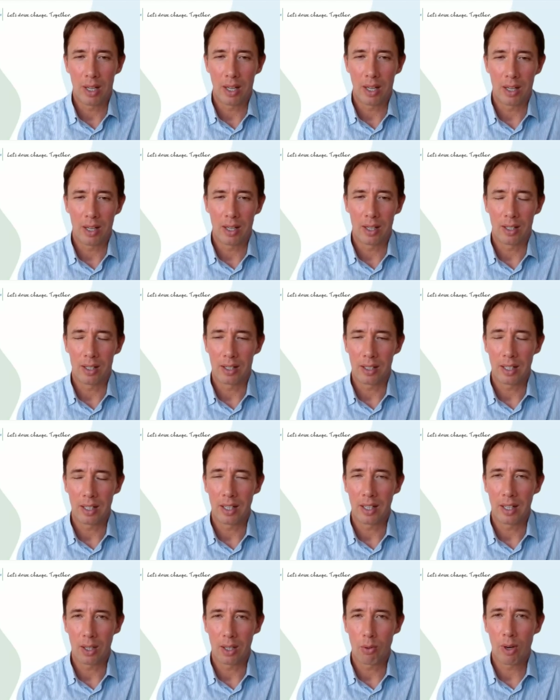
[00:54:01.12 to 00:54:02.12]
uh, can
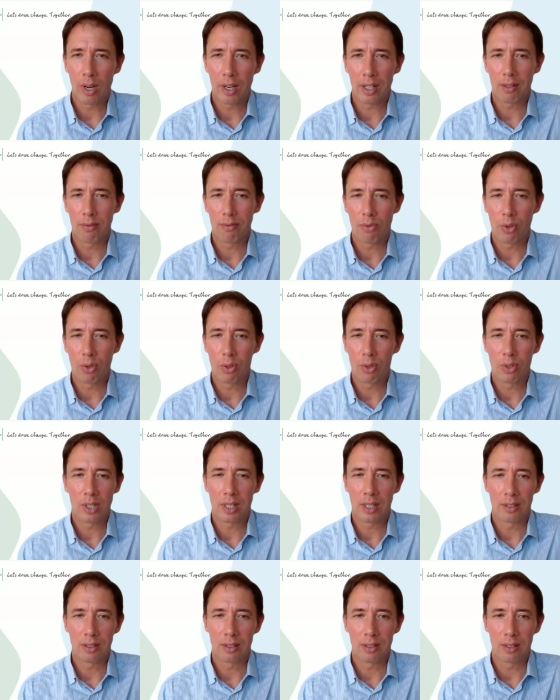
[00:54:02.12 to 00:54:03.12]
get quite confusing
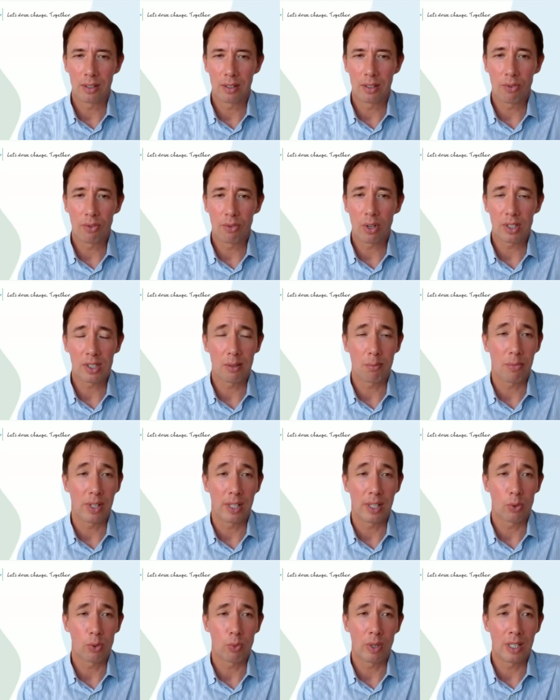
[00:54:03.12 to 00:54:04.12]
and you've got some
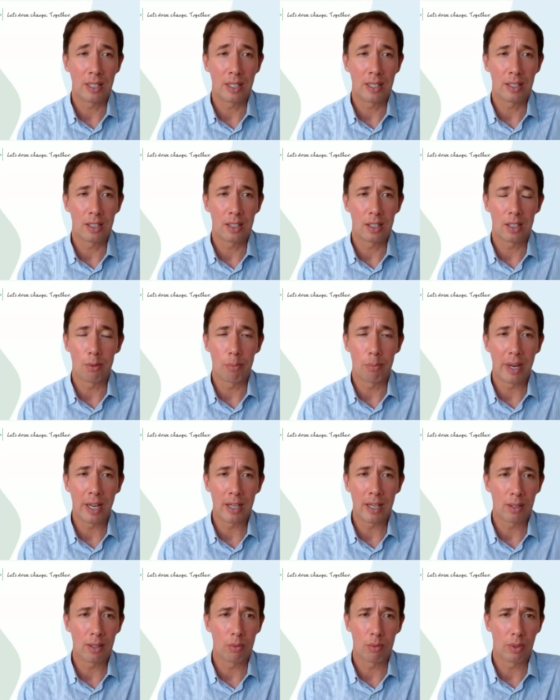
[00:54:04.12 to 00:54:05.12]
things where you need to
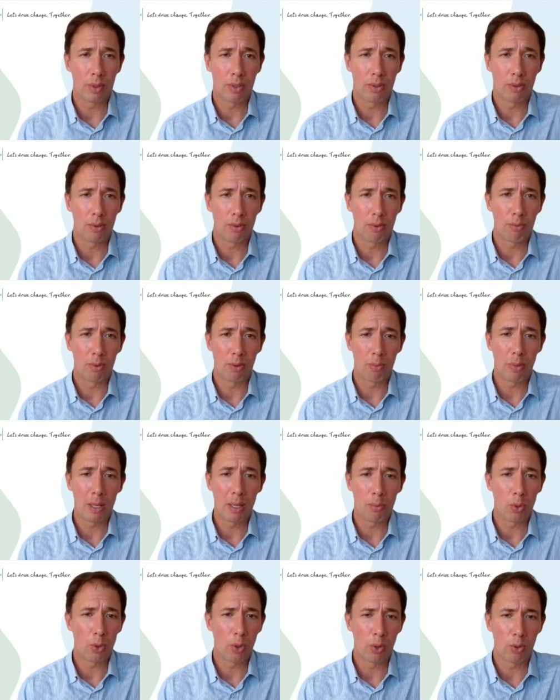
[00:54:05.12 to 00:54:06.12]
debate with with
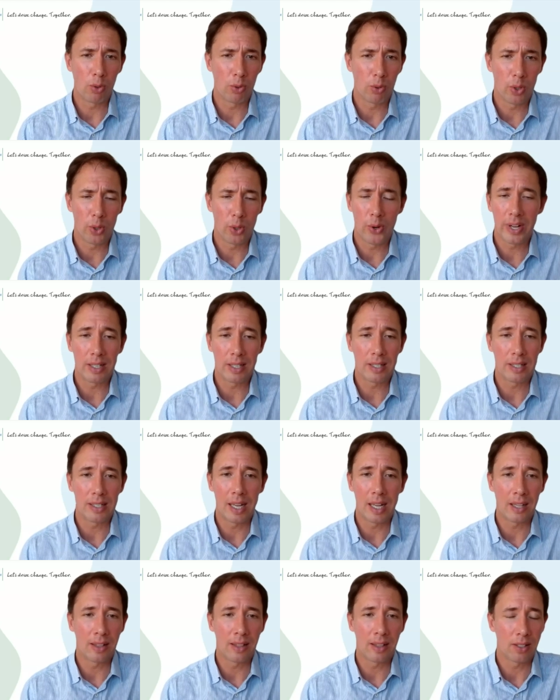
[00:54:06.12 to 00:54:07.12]
people who who
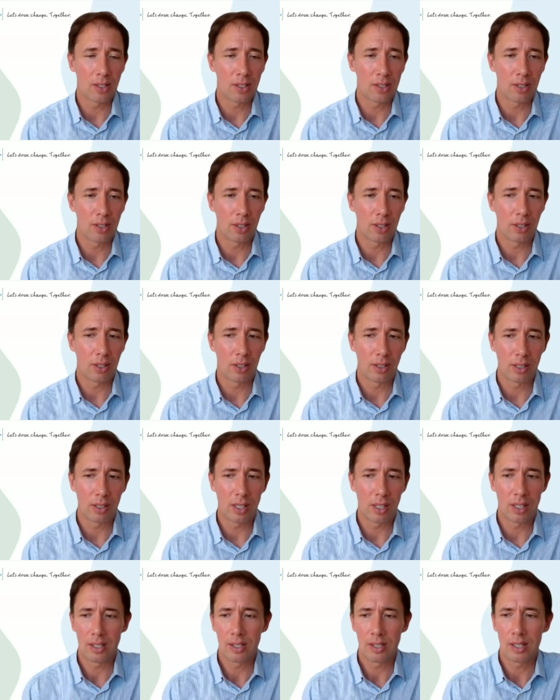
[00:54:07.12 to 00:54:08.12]
understand this to
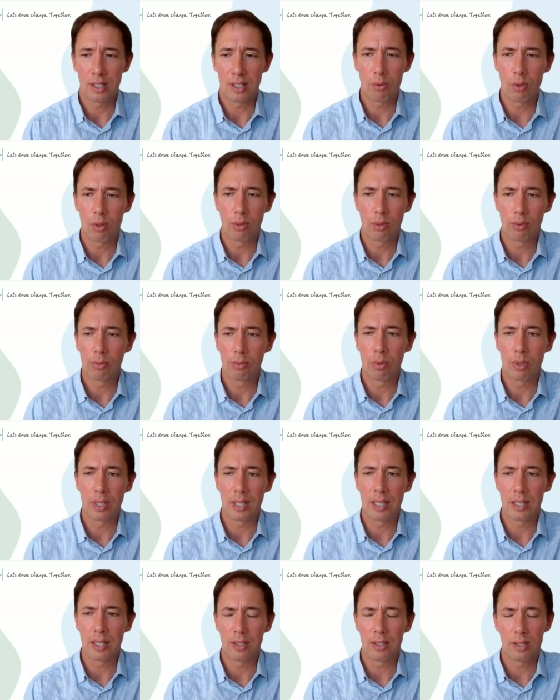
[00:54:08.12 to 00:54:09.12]
kind of see what what
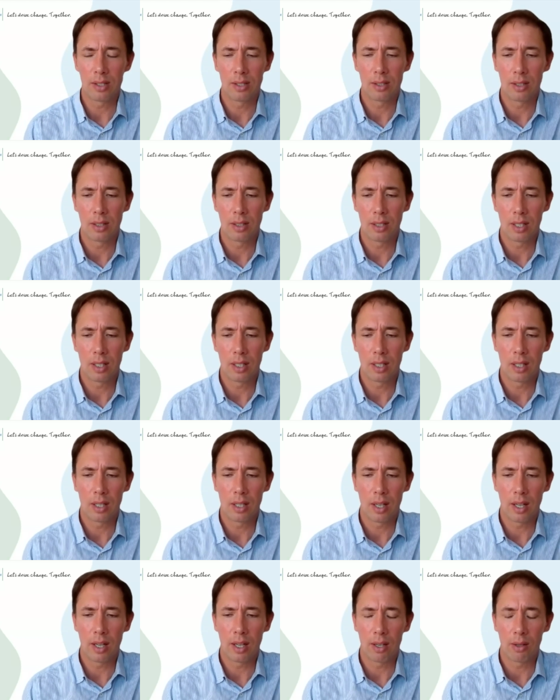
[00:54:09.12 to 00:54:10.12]
needs
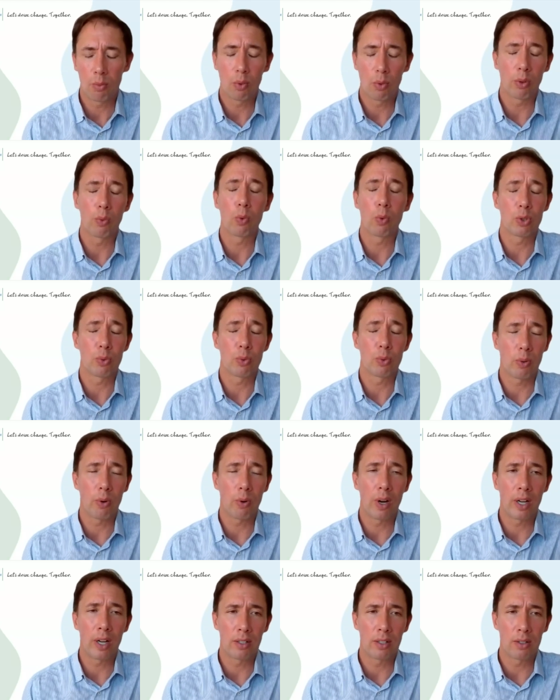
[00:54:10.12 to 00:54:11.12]
uh, what, what's
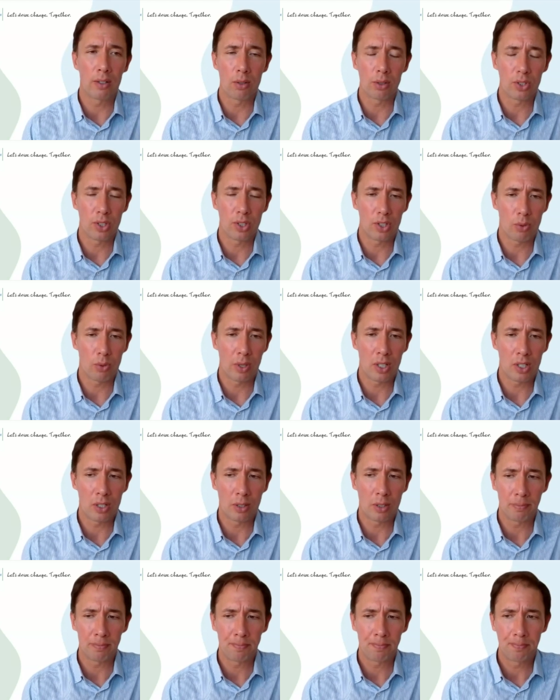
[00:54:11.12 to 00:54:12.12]
required in your situation